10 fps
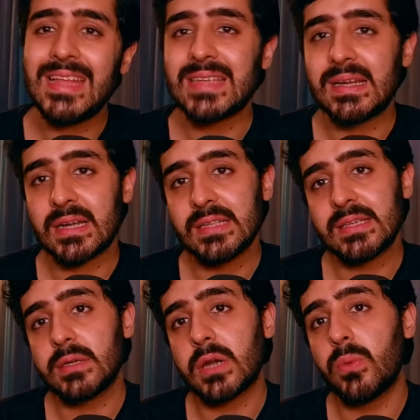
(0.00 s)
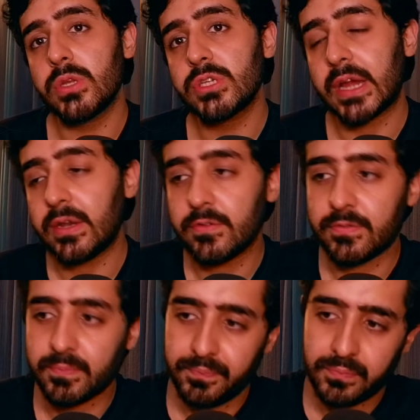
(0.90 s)
etc., which kind
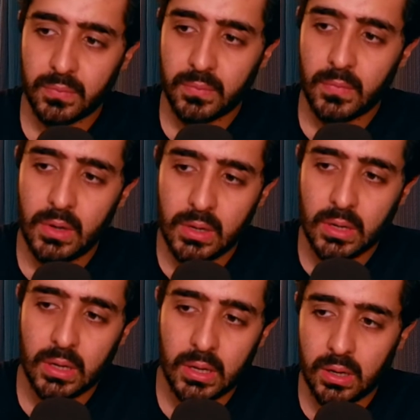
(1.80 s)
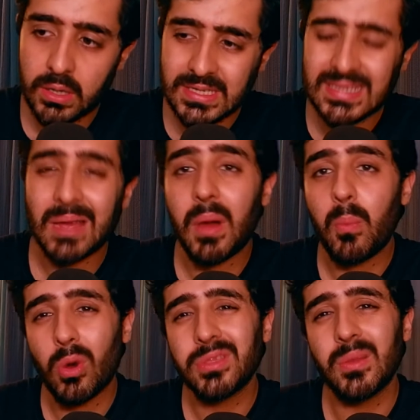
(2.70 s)
of
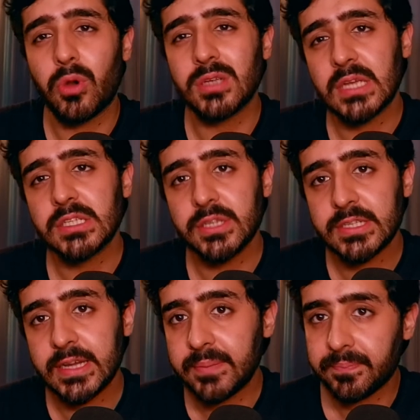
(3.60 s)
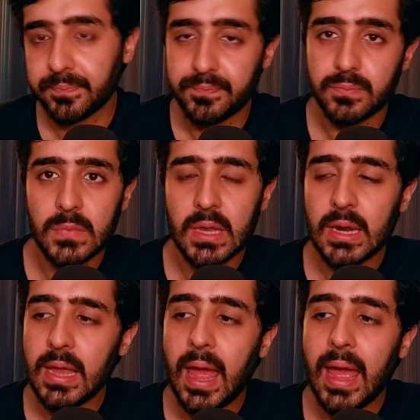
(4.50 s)
sum up what the process looks like.
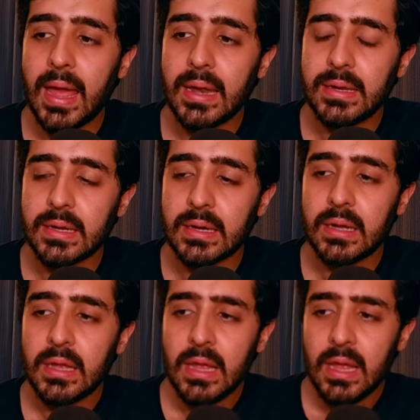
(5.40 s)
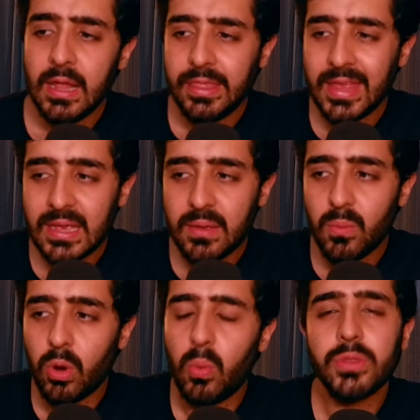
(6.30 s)
And
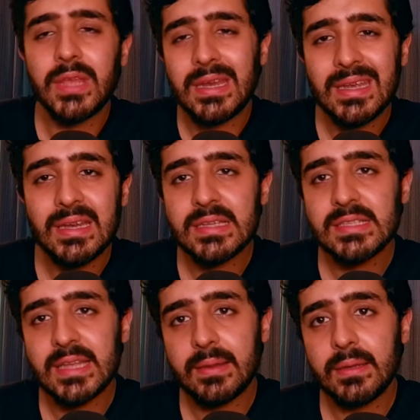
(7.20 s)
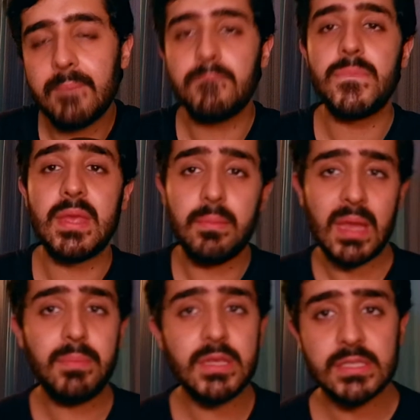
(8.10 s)
what they did is that
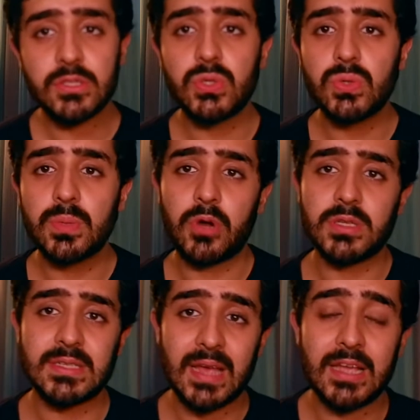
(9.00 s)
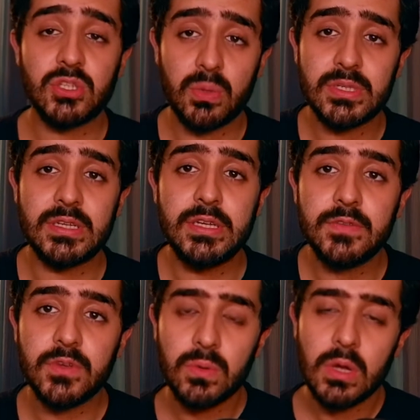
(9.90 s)
they made me sit through the process as there was an
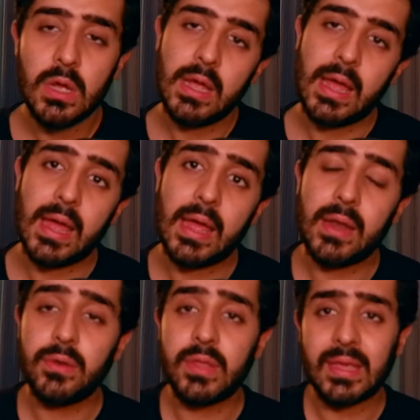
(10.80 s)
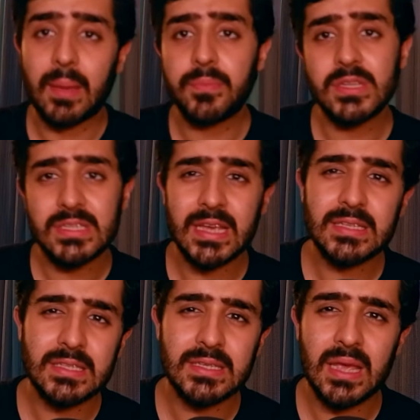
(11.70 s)
interview, and they kept the
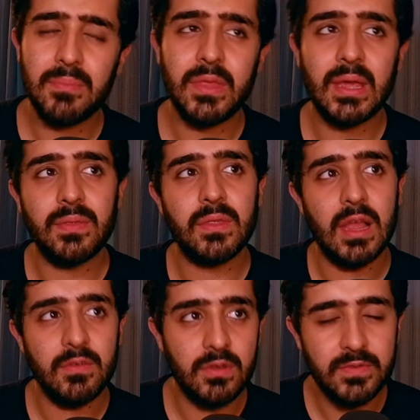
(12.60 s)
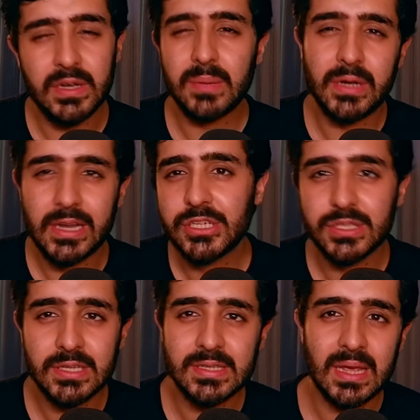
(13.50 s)
stakes the same, they kept the level of
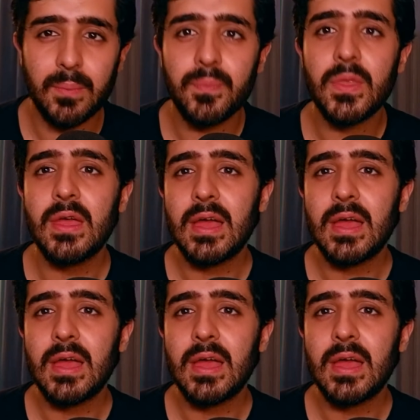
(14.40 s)
intimidation the same,